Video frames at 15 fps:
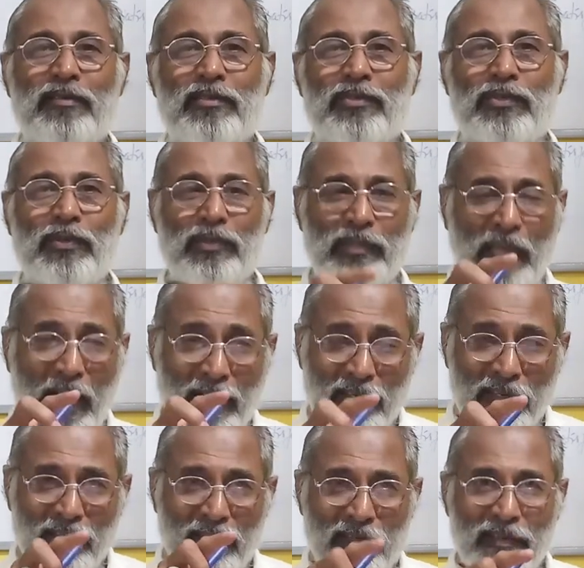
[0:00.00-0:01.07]
So
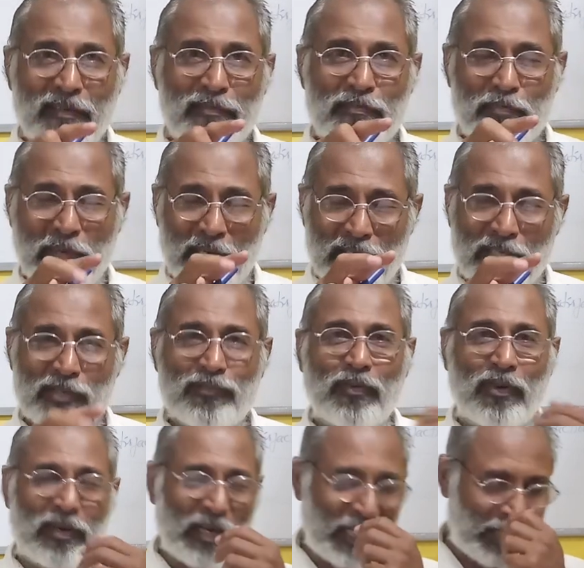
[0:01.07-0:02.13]
that place is
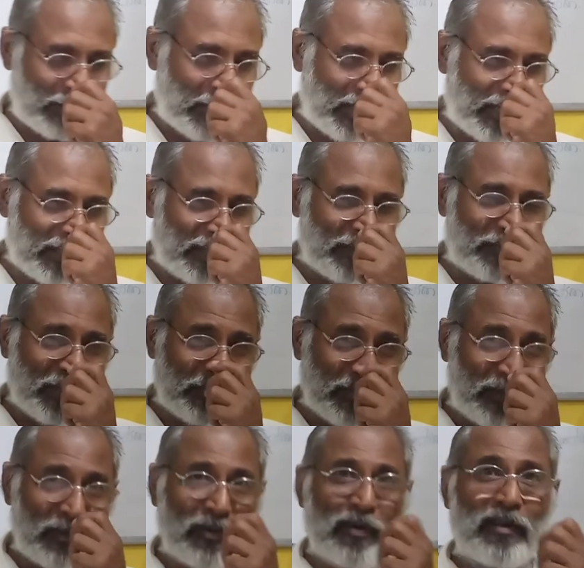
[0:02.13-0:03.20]
for transplantation.
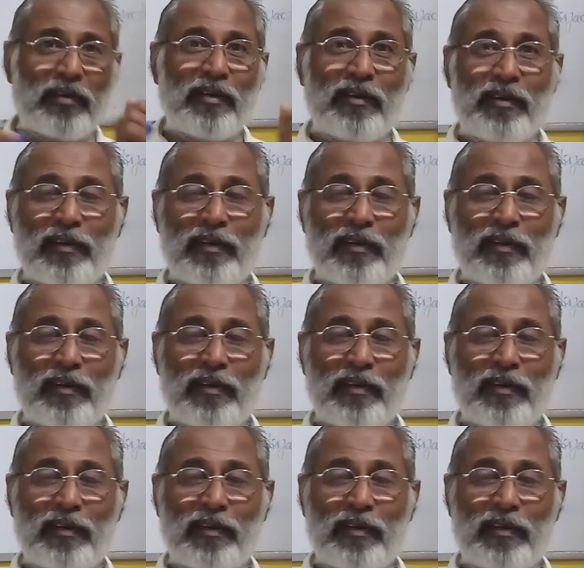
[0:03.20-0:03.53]
People do not